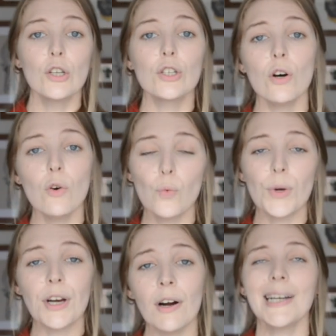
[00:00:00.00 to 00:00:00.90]
so
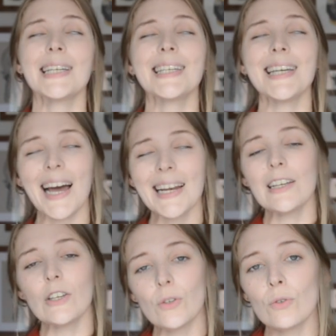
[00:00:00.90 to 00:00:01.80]
we are
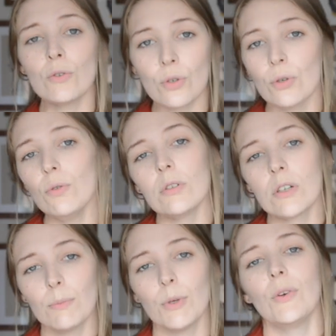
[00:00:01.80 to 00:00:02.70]
getting used to
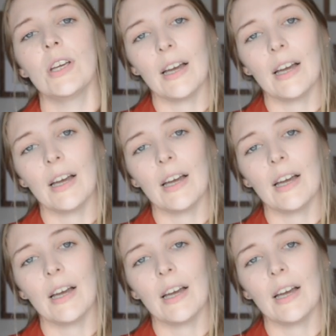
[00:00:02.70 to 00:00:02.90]
commuting